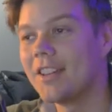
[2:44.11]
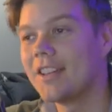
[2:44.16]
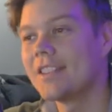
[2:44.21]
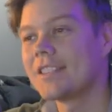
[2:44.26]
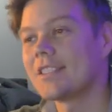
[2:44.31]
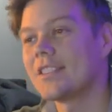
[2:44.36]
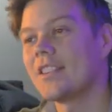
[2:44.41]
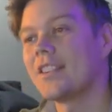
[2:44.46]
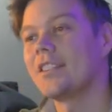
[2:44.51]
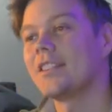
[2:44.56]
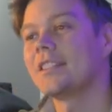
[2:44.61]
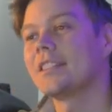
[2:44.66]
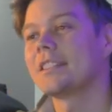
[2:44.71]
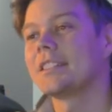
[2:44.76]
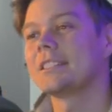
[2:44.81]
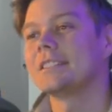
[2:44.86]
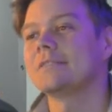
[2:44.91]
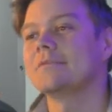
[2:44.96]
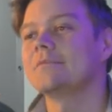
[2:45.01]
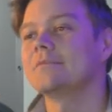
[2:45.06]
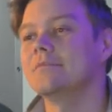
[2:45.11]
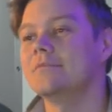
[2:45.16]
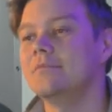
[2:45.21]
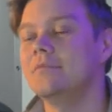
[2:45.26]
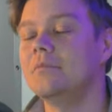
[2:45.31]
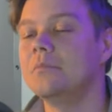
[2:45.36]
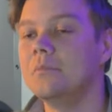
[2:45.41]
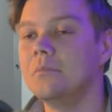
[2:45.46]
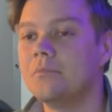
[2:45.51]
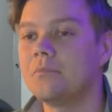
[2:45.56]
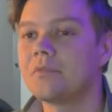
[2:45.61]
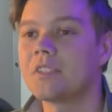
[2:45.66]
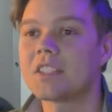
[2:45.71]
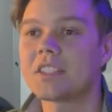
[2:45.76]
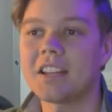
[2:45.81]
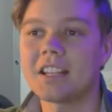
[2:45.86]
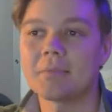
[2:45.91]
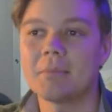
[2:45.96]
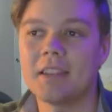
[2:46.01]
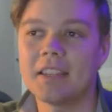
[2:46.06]
So this
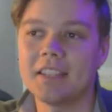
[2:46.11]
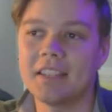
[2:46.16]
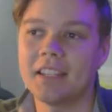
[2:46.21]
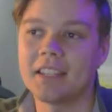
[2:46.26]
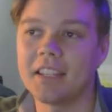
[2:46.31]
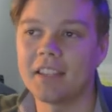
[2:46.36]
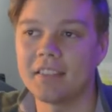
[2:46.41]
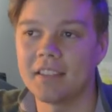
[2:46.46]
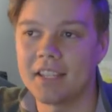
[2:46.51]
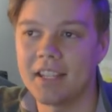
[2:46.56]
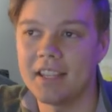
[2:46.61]
guy's making a killing.